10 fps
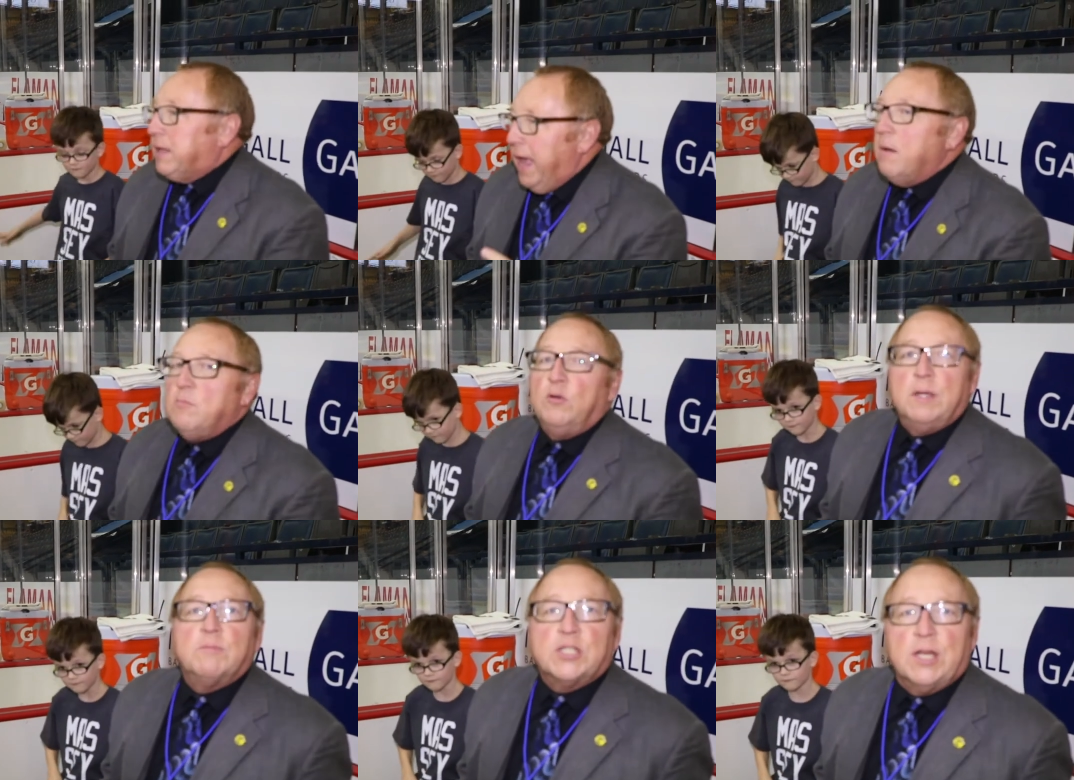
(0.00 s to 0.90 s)
Speaker 1: Cam Moon
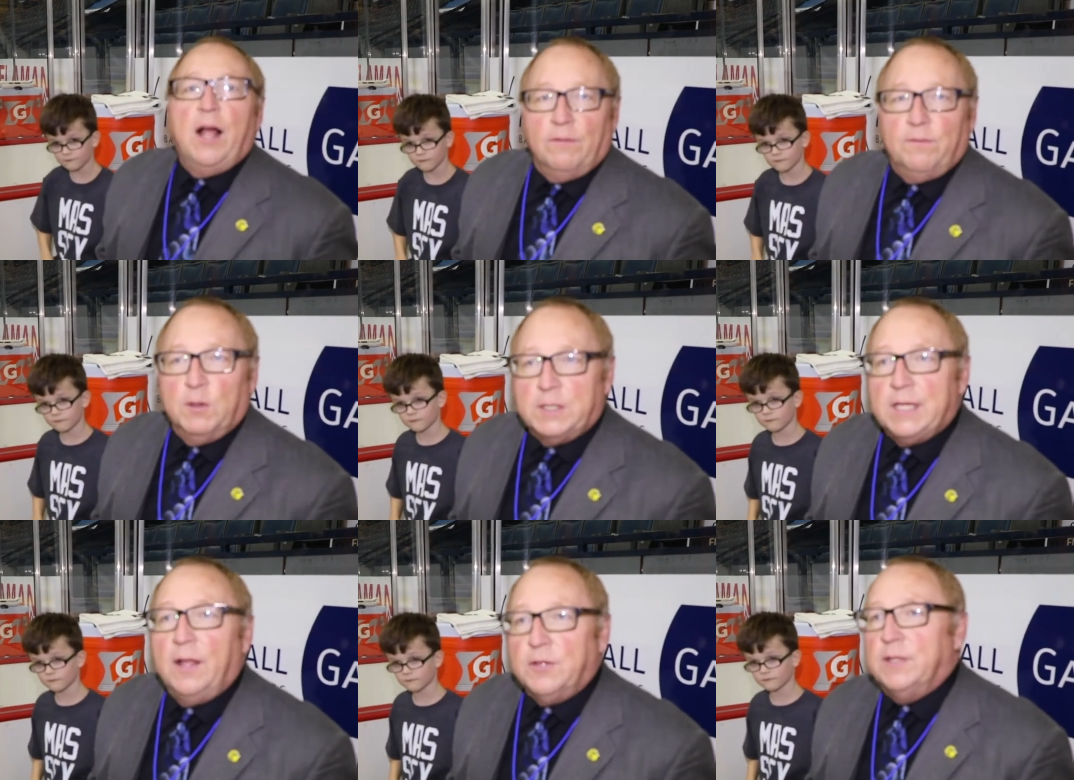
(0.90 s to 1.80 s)
himself would
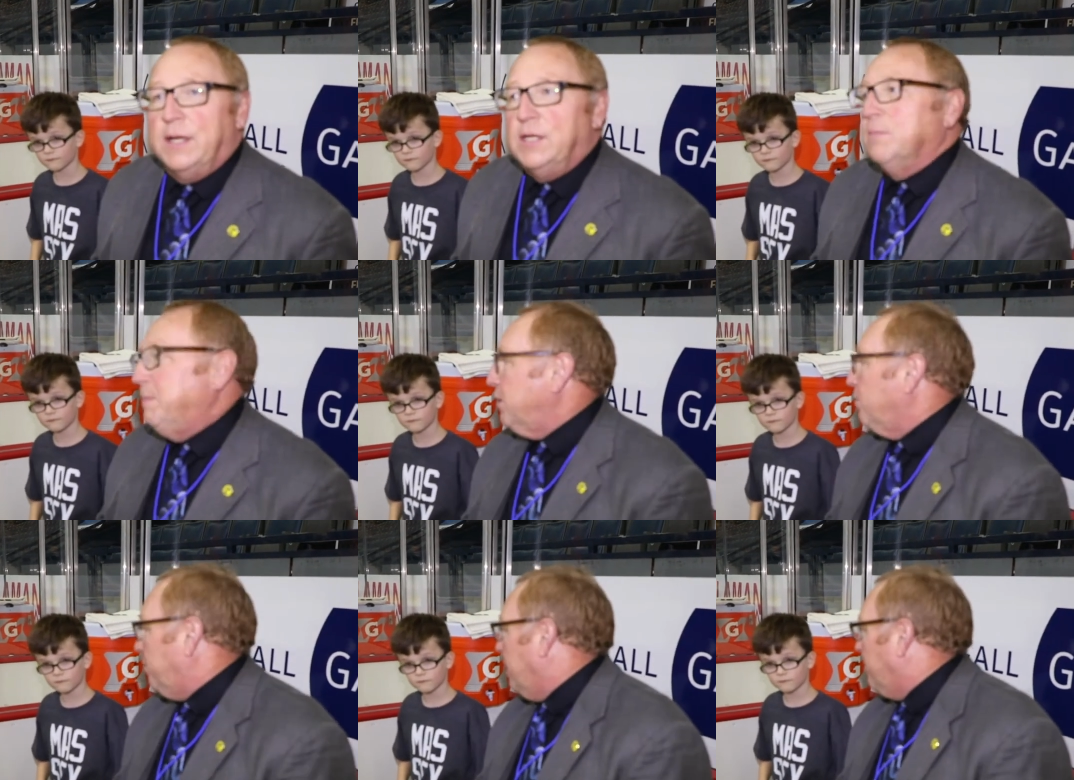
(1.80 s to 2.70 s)
tell you that he's a
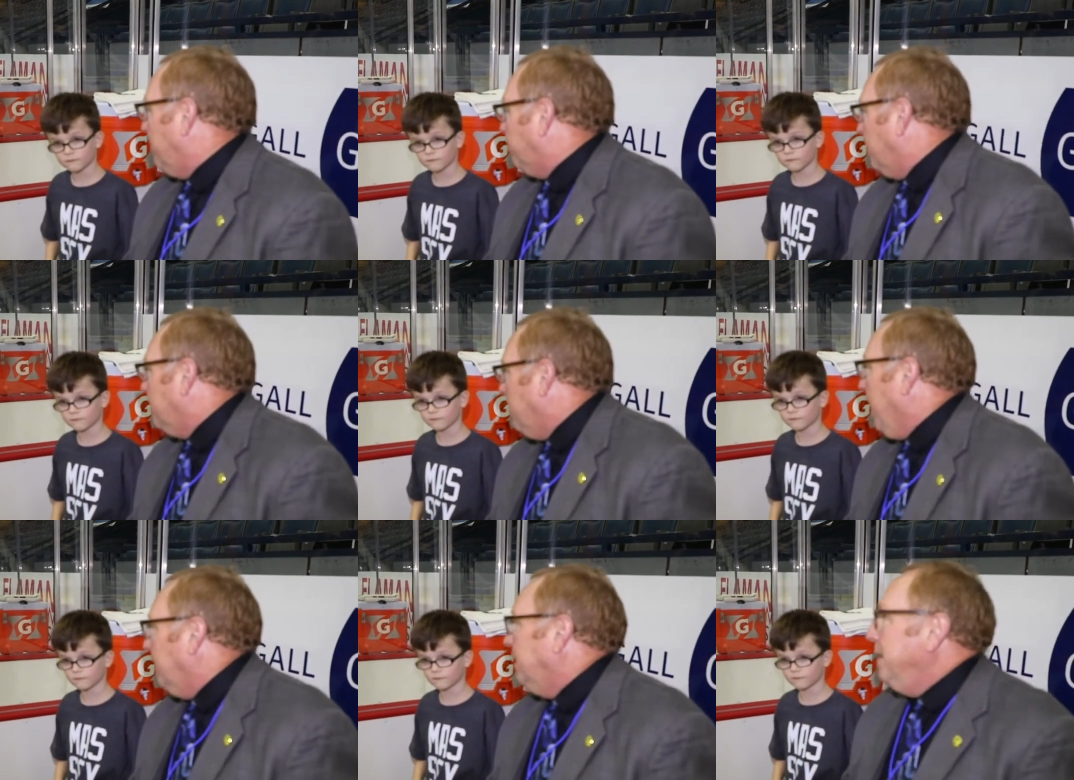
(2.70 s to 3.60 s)
better play-by-play
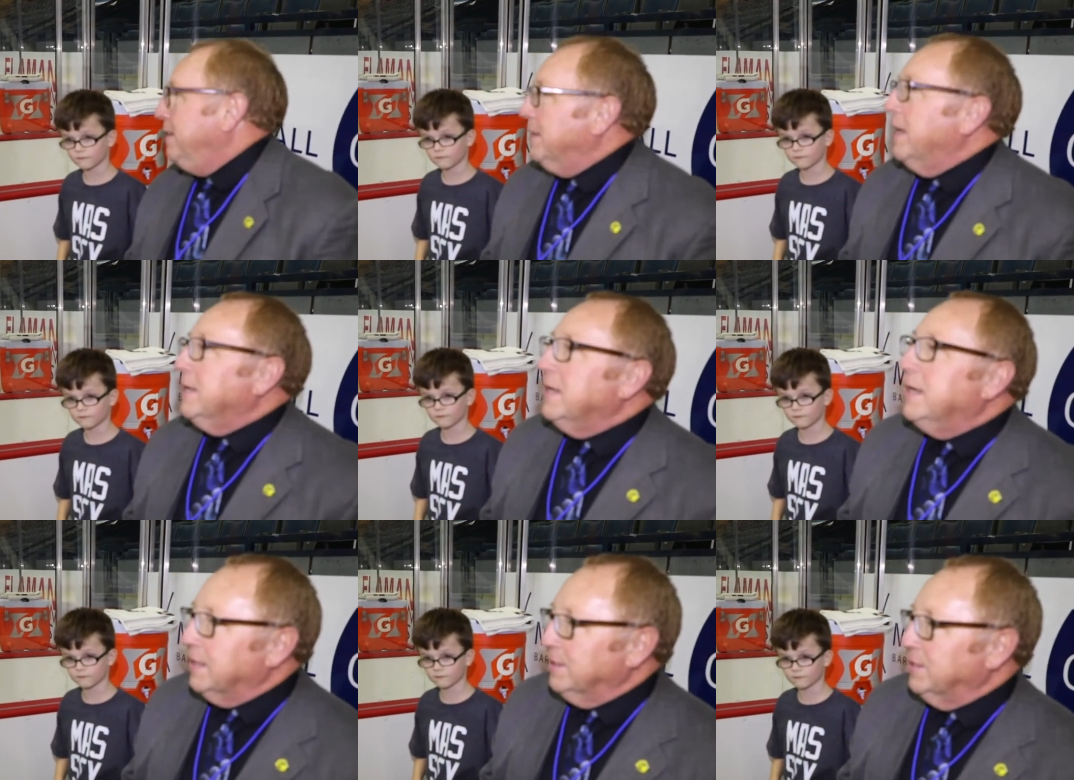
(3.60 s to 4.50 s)
man than
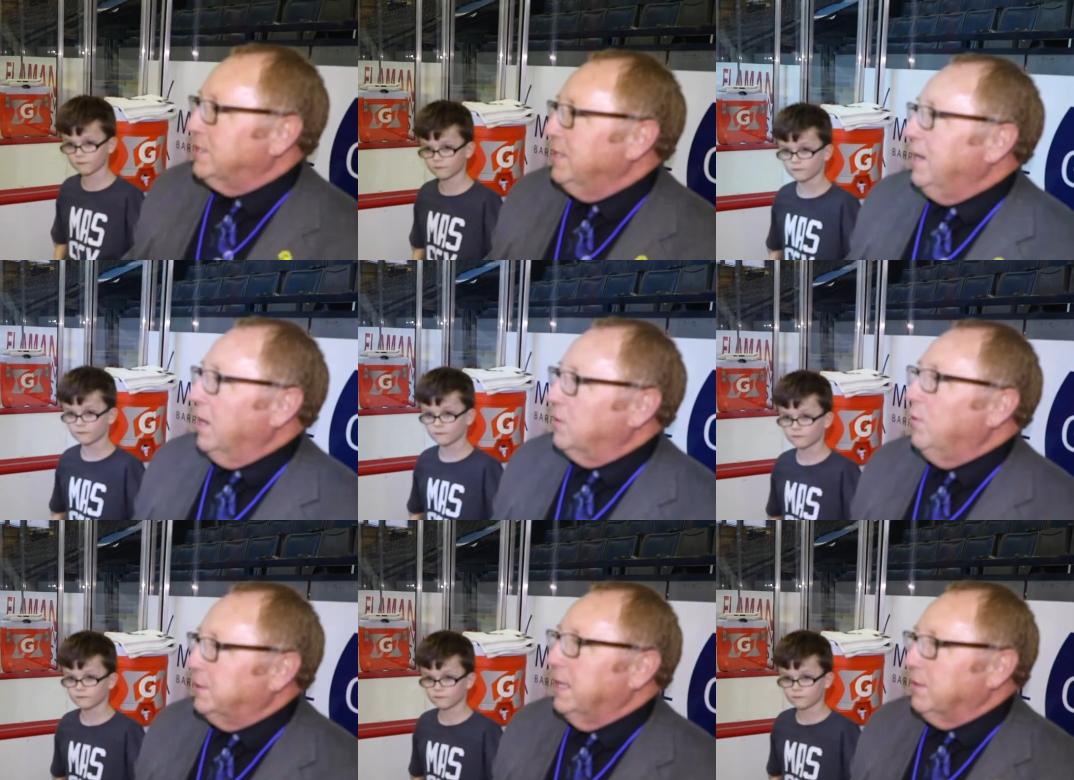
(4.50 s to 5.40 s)
he is a
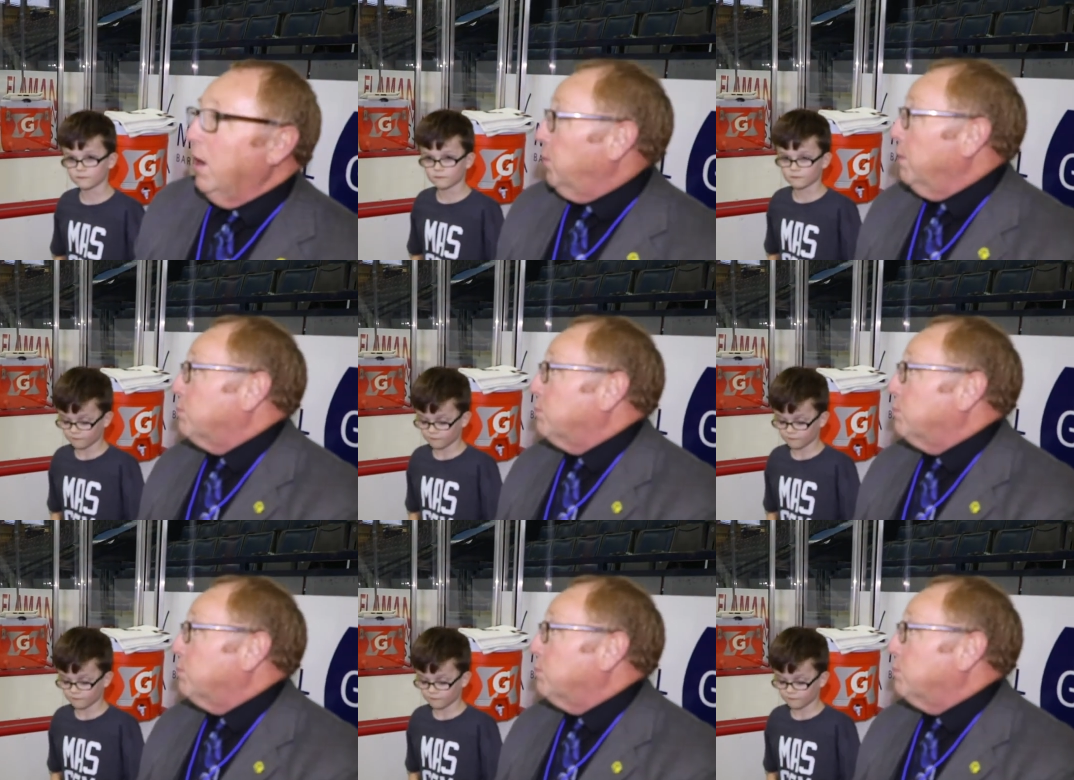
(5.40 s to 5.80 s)
goaltender. Although